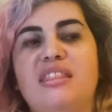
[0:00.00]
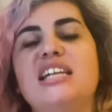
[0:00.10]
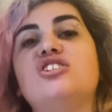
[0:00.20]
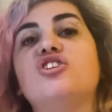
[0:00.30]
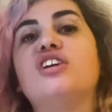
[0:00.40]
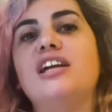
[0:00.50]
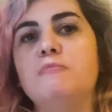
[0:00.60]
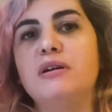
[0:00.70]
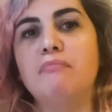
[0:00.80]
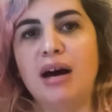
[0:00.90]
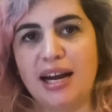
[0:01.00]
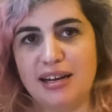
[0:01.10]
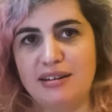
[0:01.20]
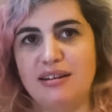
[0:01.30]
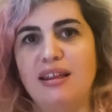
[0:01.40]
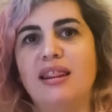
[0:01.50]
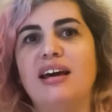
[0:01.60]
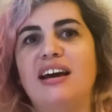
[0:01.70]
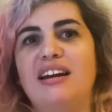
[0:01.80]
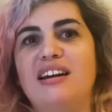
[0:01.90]
they should keep in mind
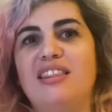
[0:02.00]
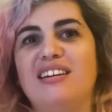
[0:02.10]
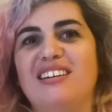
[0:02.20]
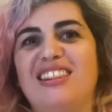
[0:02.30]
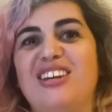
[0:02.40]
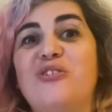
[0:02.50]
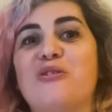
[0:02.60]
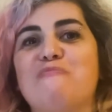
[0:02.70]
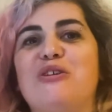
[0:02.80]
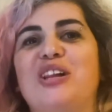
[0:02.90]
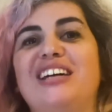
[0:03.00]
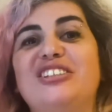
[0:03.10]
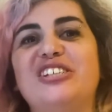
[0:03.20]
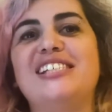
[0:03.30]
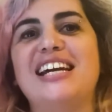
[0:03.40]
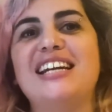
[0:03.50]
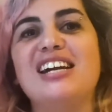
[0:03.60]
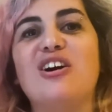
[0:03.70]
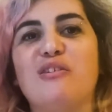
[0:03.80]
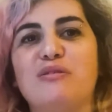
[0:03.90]
that the, the normal
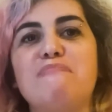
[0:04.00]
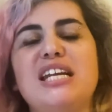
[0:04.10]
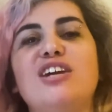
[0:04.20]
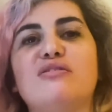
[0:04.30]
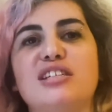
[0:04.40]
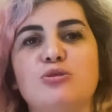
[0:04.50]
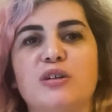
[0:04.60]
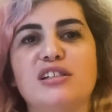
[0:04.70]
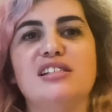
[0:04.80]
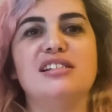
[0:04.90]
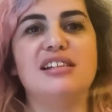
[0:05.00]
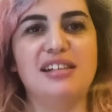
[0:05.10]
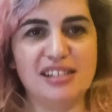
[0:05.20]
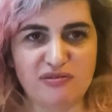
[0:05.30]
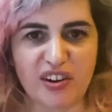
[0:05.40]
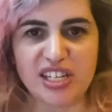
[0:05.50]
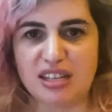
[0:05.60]
understanding of the meaning of these words is very